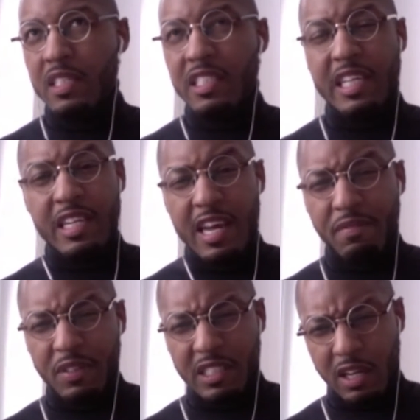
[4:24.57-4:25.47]
C.
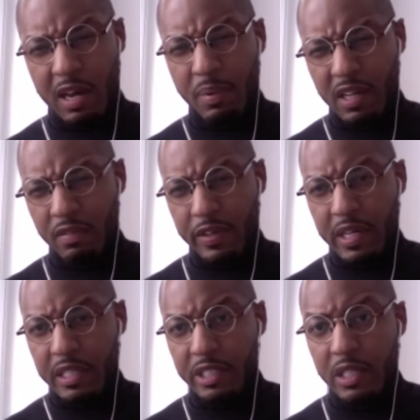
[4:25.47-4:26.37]
difficile, I believe
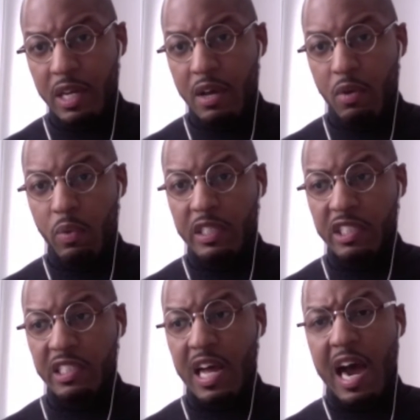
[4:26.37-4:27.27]
it is,
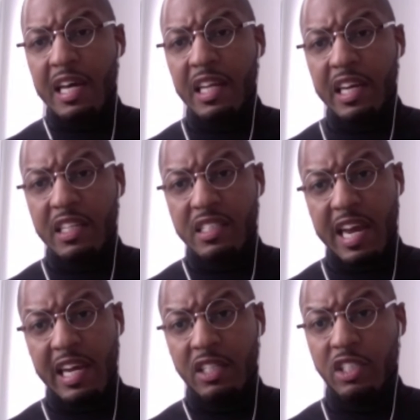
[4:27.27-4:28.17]
which is highly
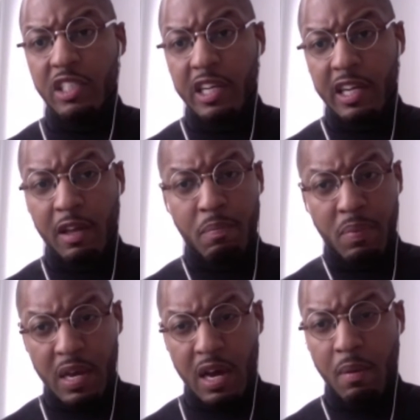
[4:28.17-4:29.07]
contagious and
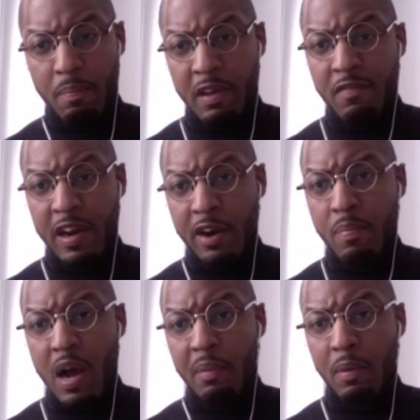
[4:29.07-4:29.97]
can be
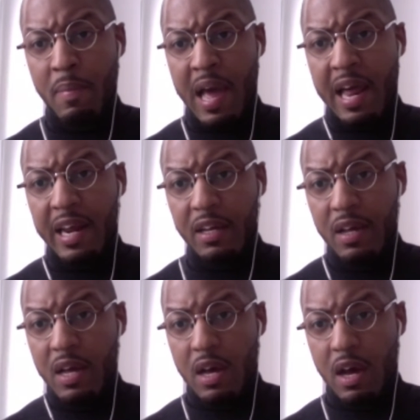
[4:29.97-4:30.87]
very problematic
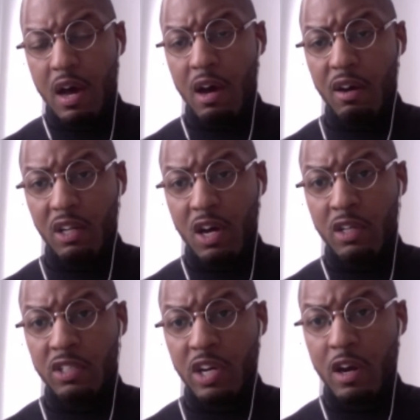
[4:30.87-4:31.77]

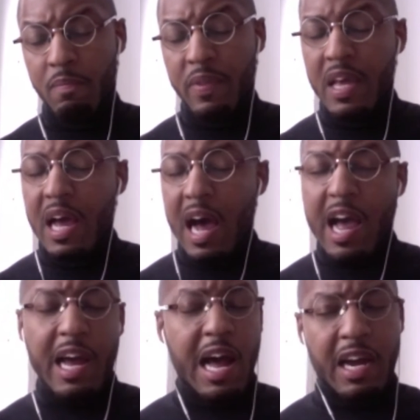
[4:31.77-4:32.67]
long term.
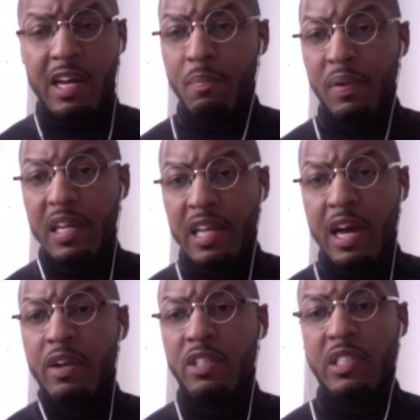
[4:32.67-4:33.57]
I
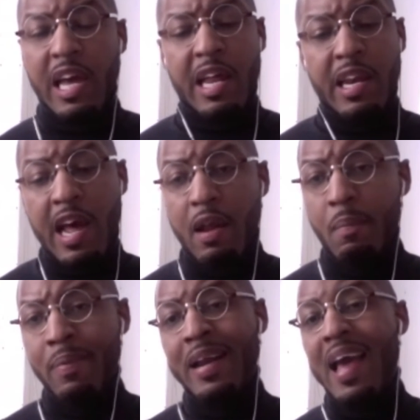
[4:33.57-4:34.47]
completely understand
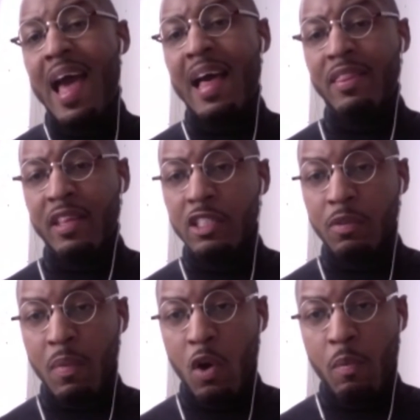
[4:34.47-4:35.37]
that, but at
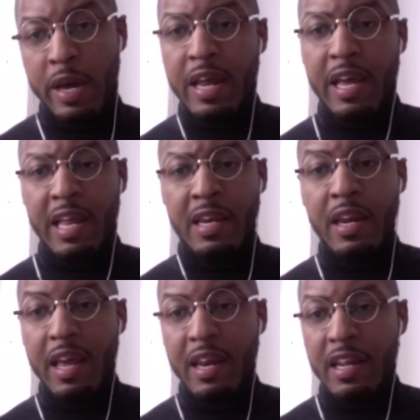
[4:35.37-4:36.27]
this moment
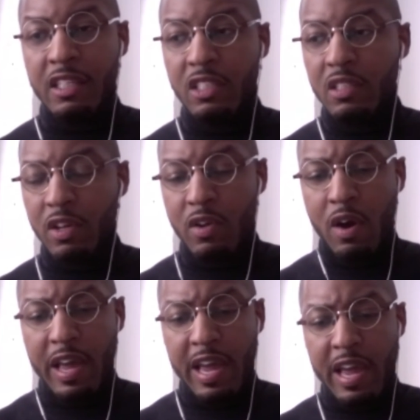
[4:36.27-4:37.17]
in this,
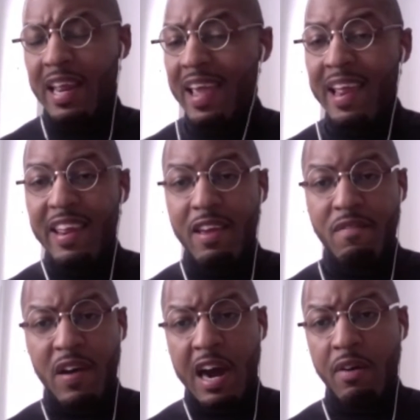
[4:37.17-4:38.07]
in
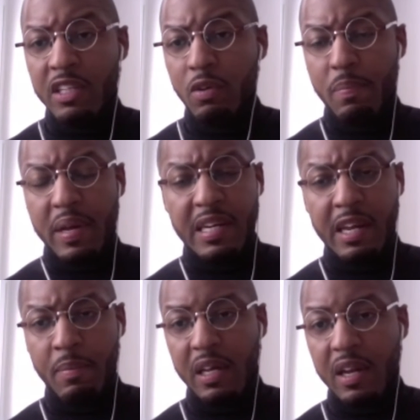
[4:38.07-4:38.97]
any virus or
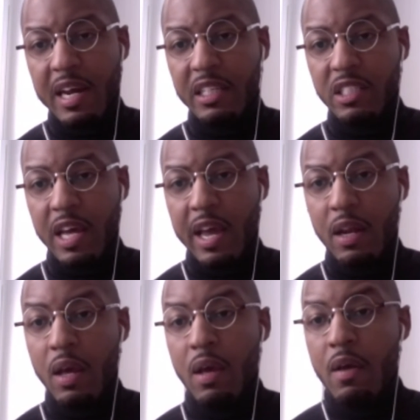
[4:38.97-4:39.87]
pandemic like
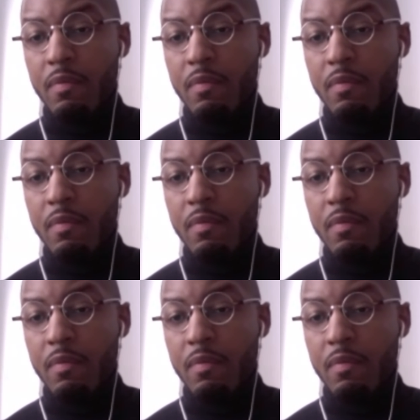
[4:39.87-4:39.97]
state,